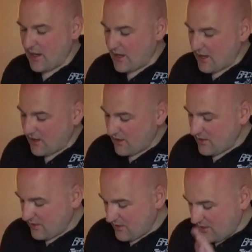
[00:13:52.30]
here,
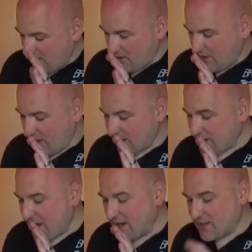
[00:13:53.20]
and
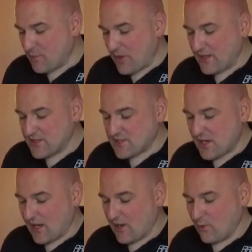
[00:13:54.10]
again it depends
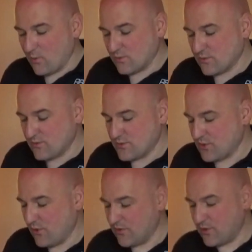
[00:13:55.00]
how
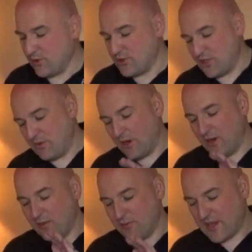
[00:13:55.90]
sort of good you
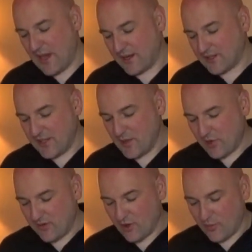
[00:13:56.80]
are mechanically,
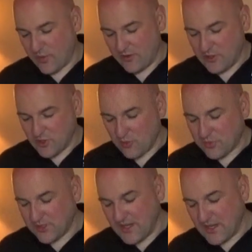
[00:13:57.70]
but I've got a pair of
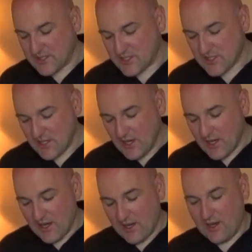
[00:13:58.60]
jump leads,
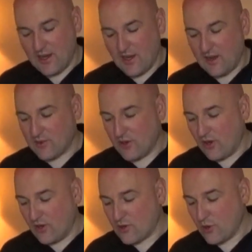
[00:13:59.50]
I've
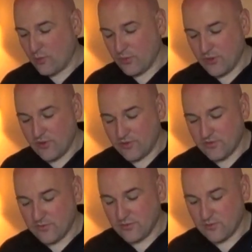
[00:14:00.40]
got a couple of
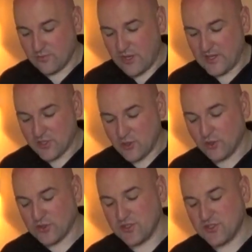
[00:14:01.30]
pairs of
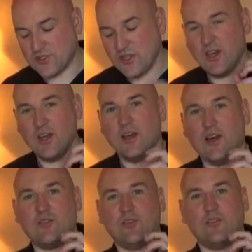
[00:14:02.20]
cutters.
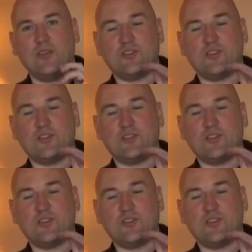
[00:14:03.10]
You